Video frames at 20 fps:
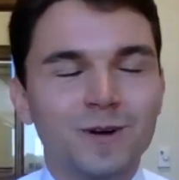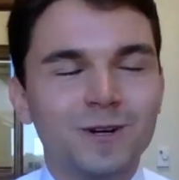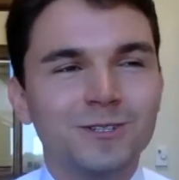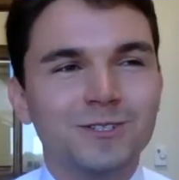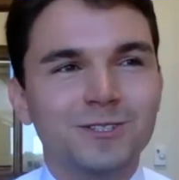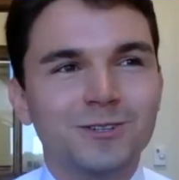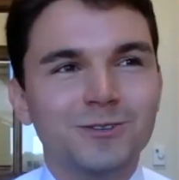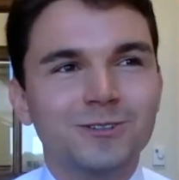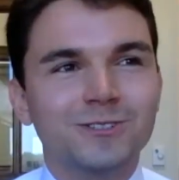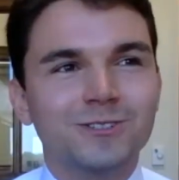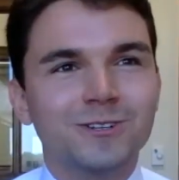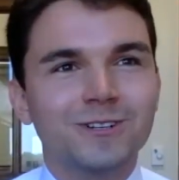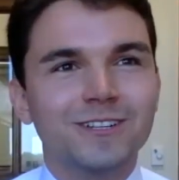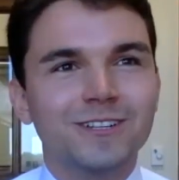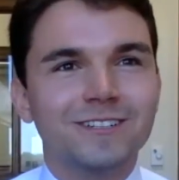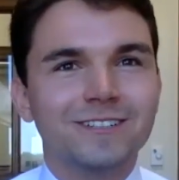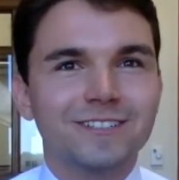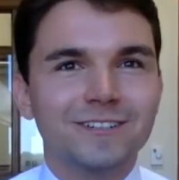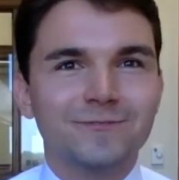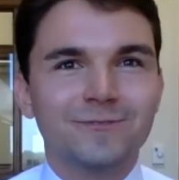scooters are a
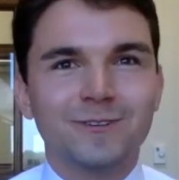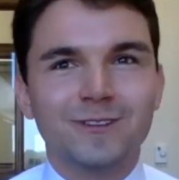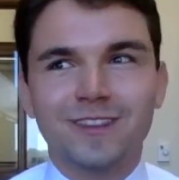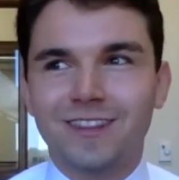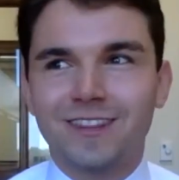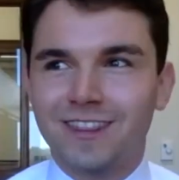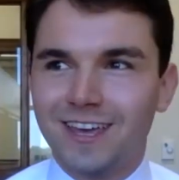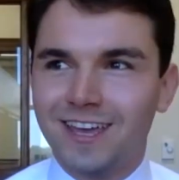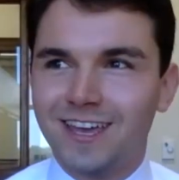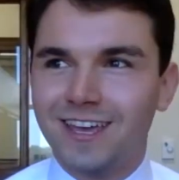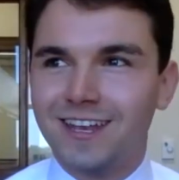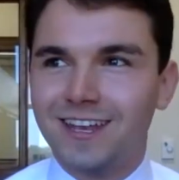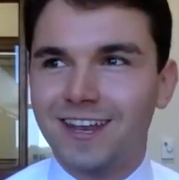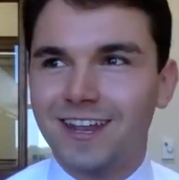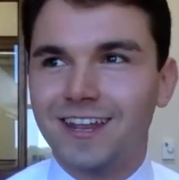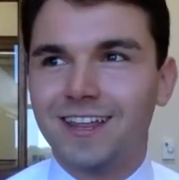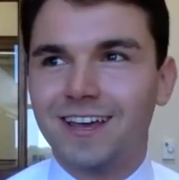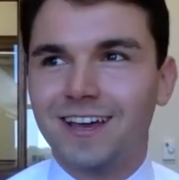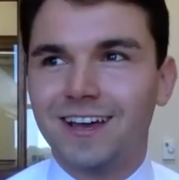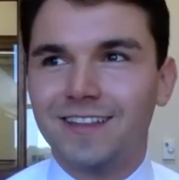little different than
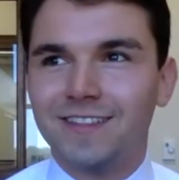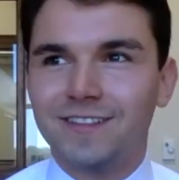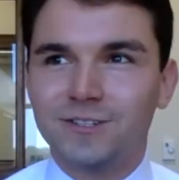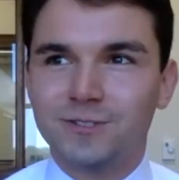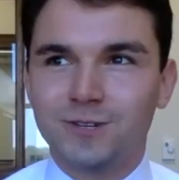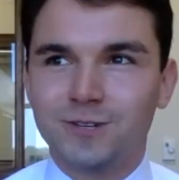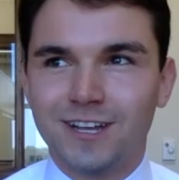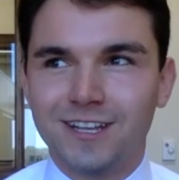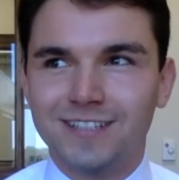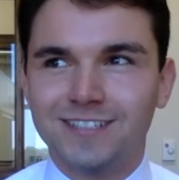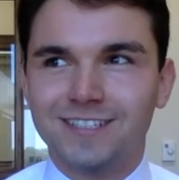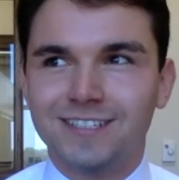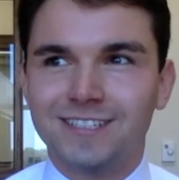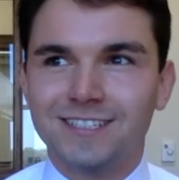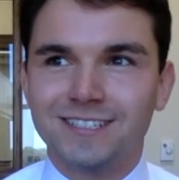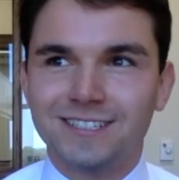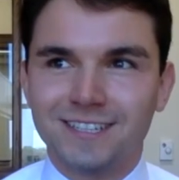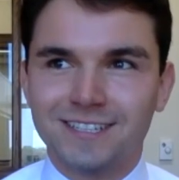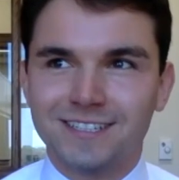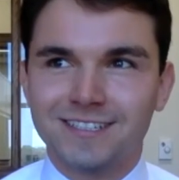the transit
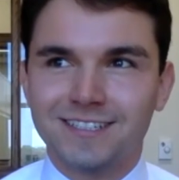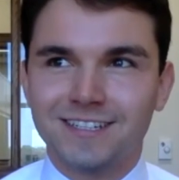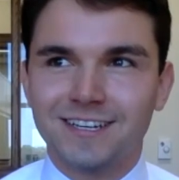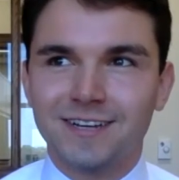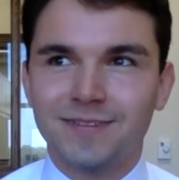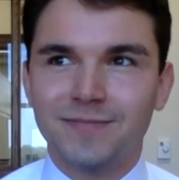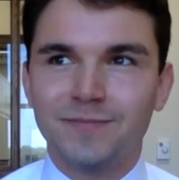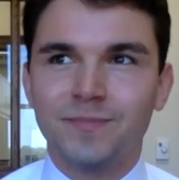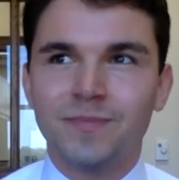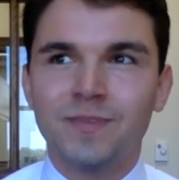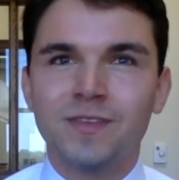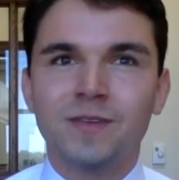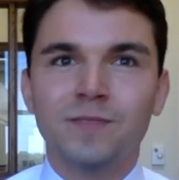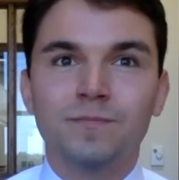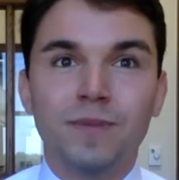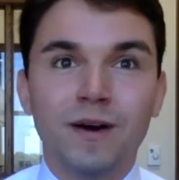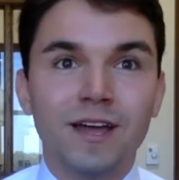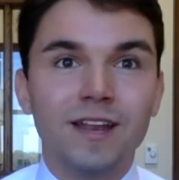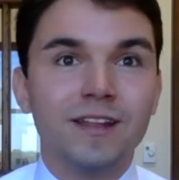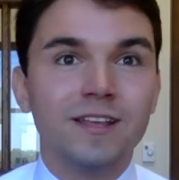system,
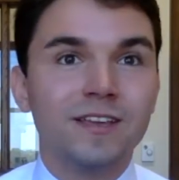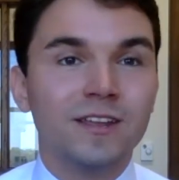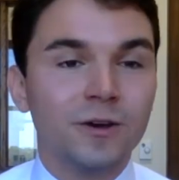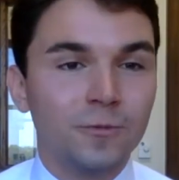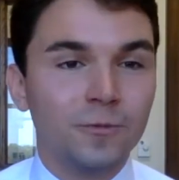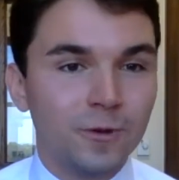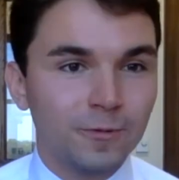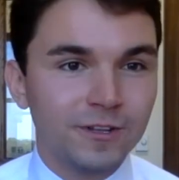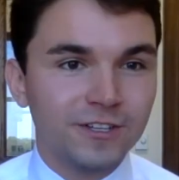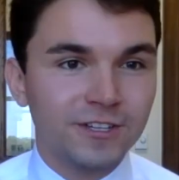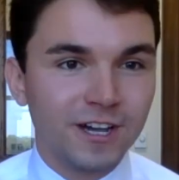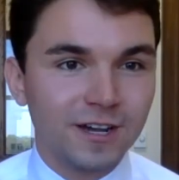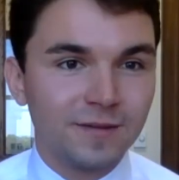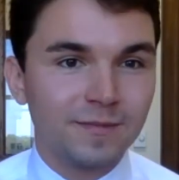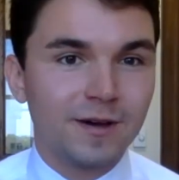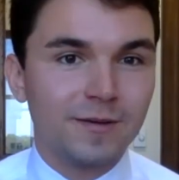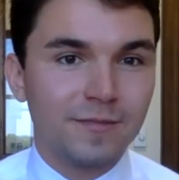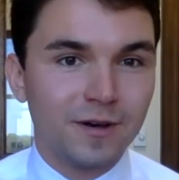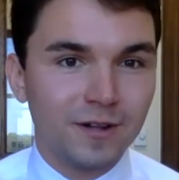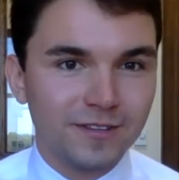but when we talk
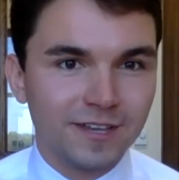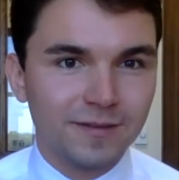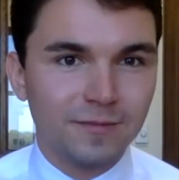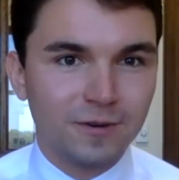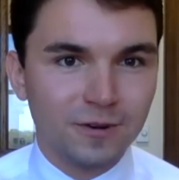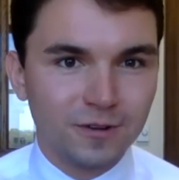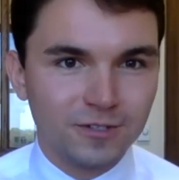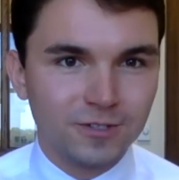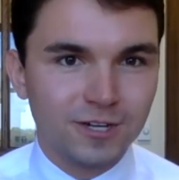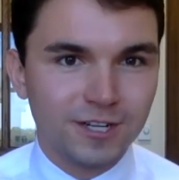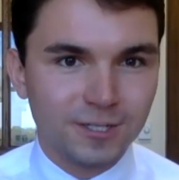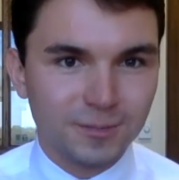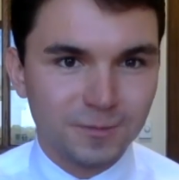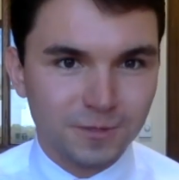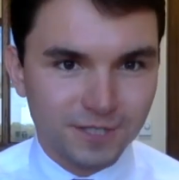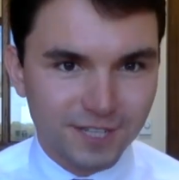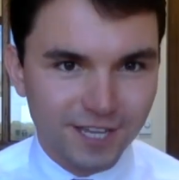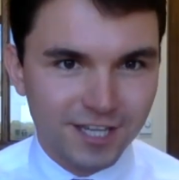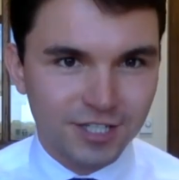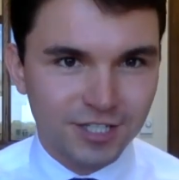about multimodal
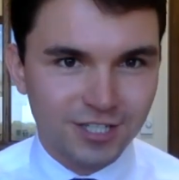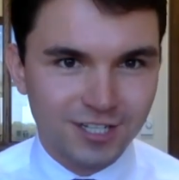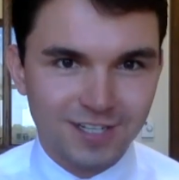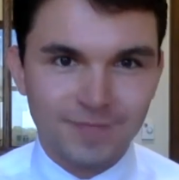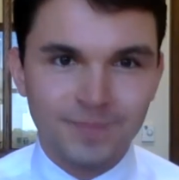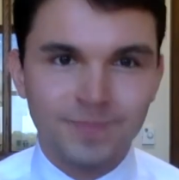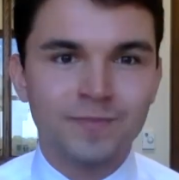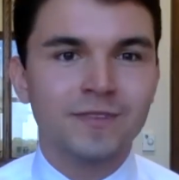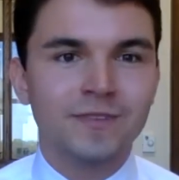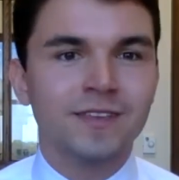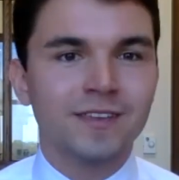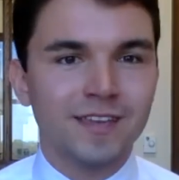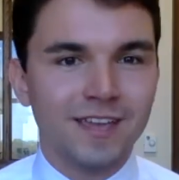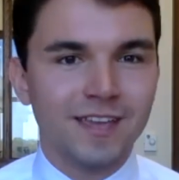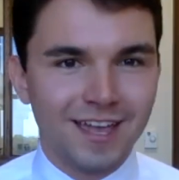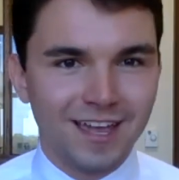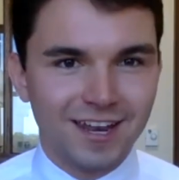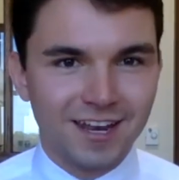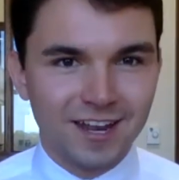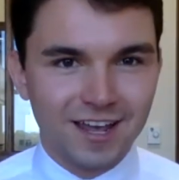transportation
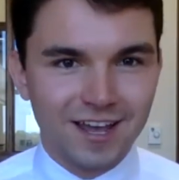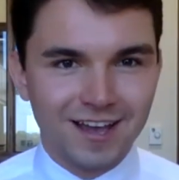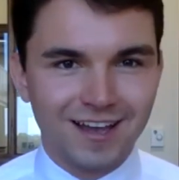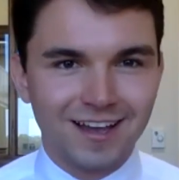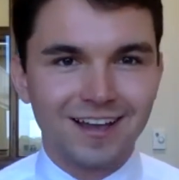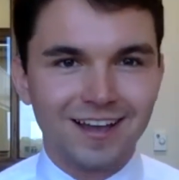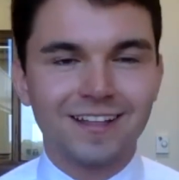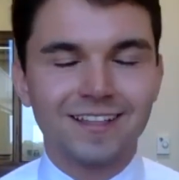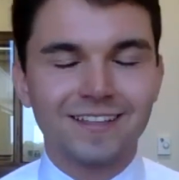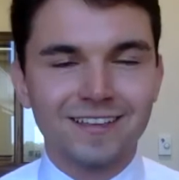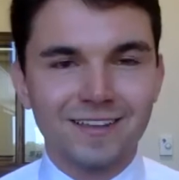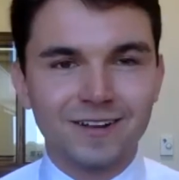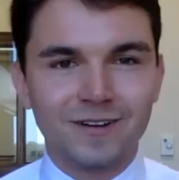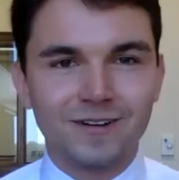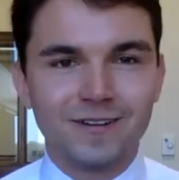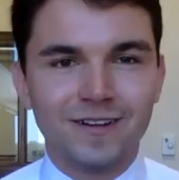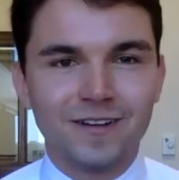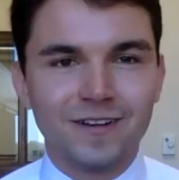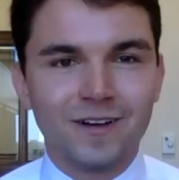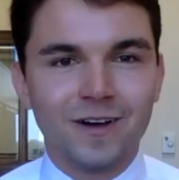and
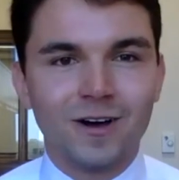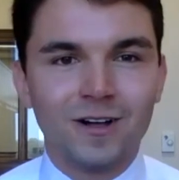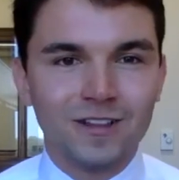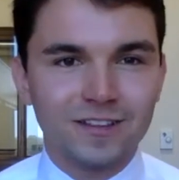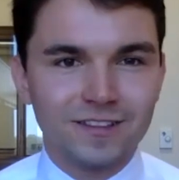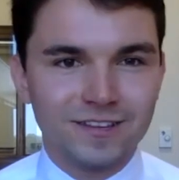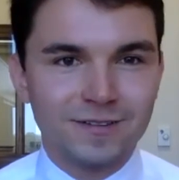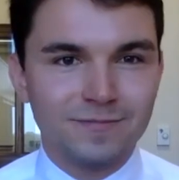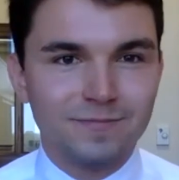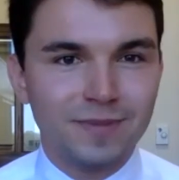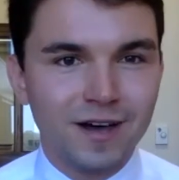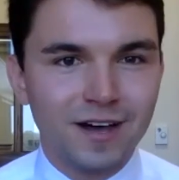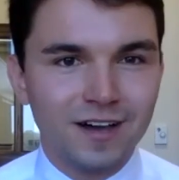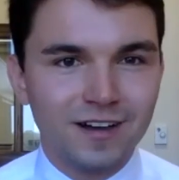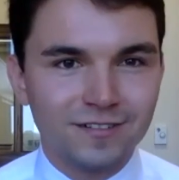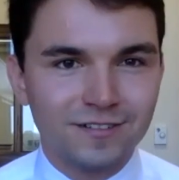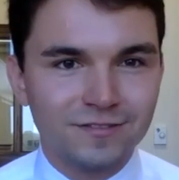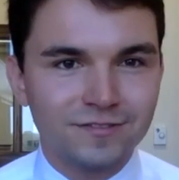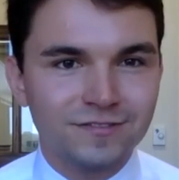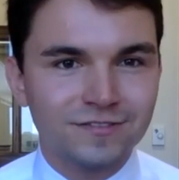all of the
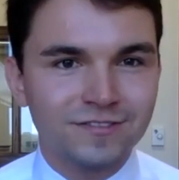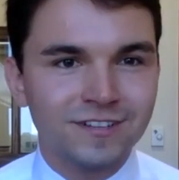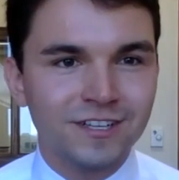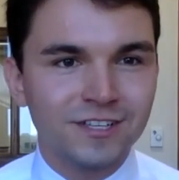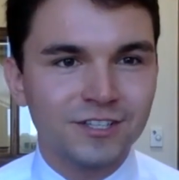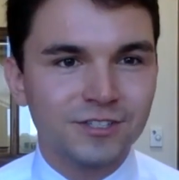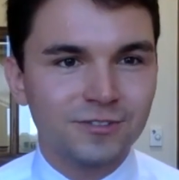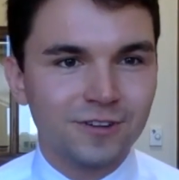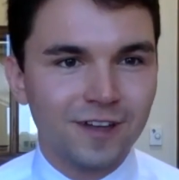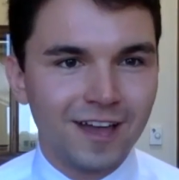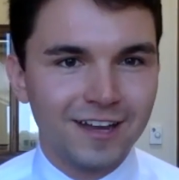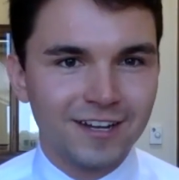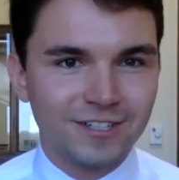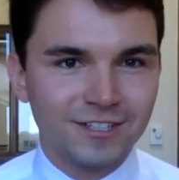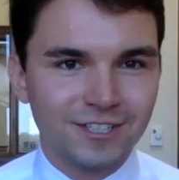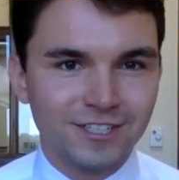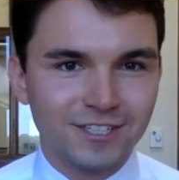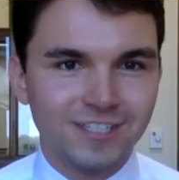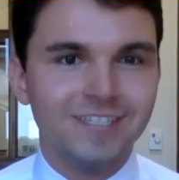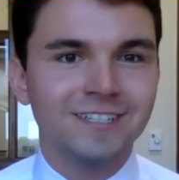above
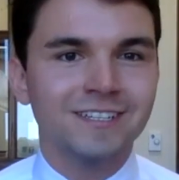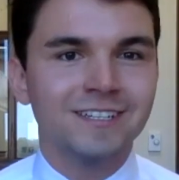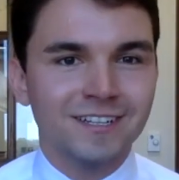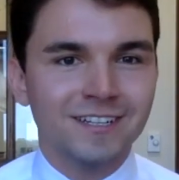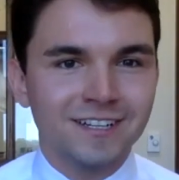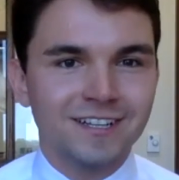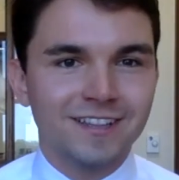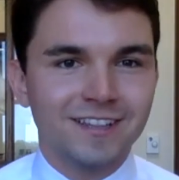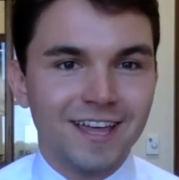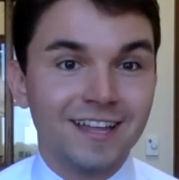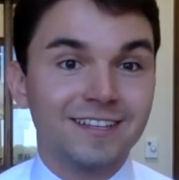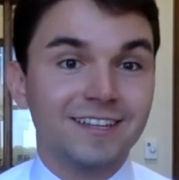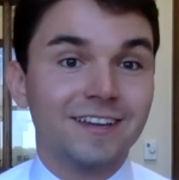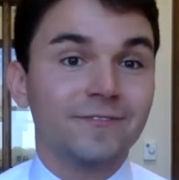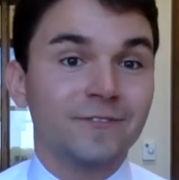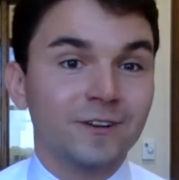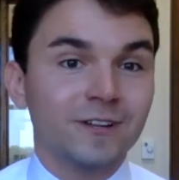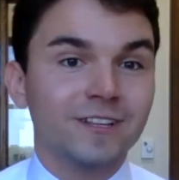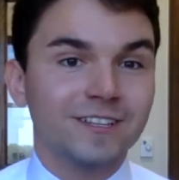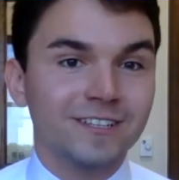strategy, that
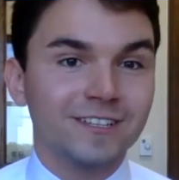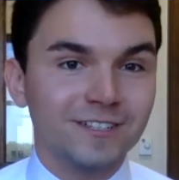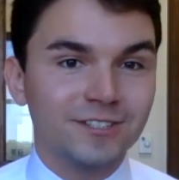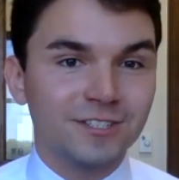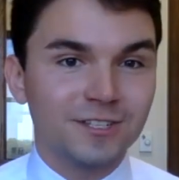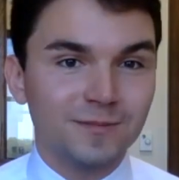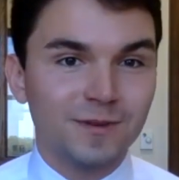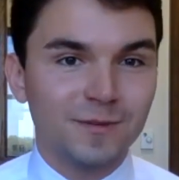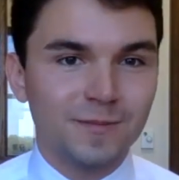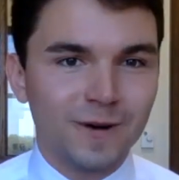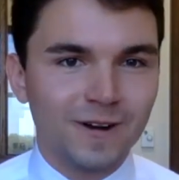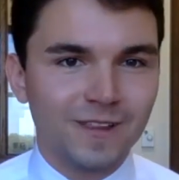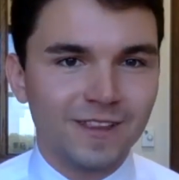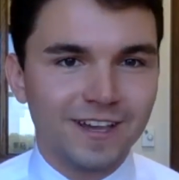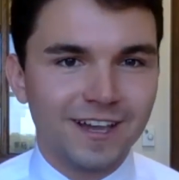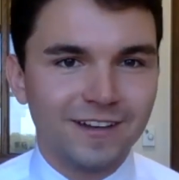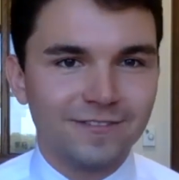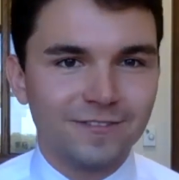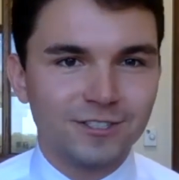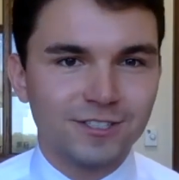definitely needs to be a part of the
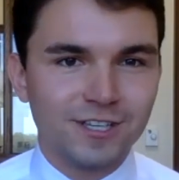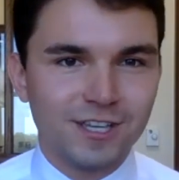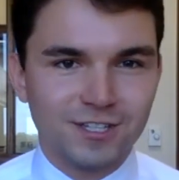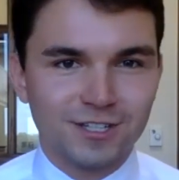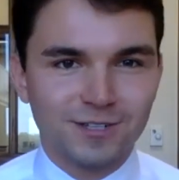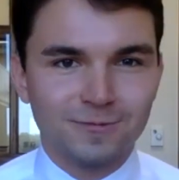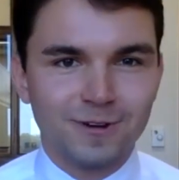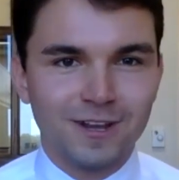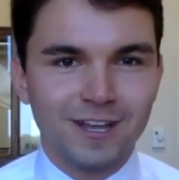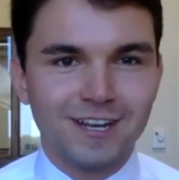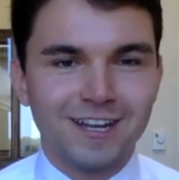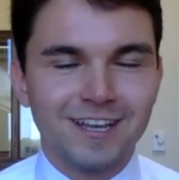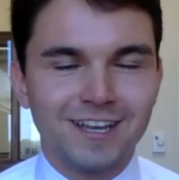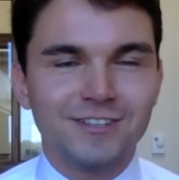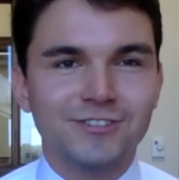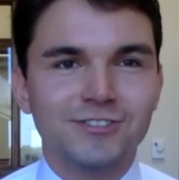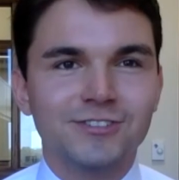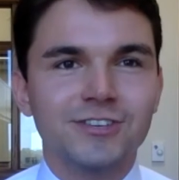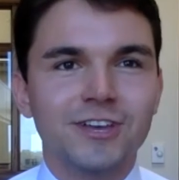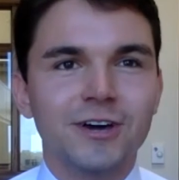conversation, right?
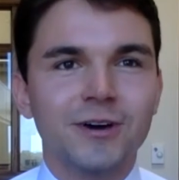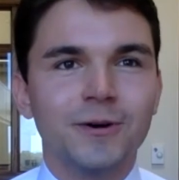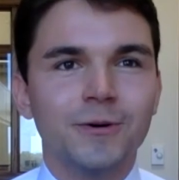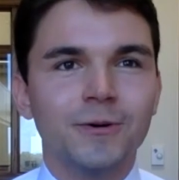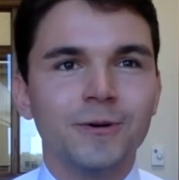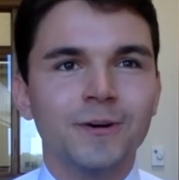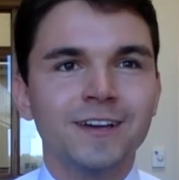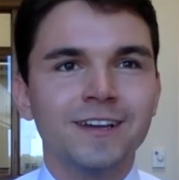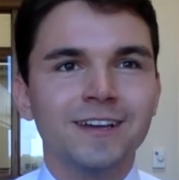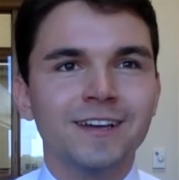And so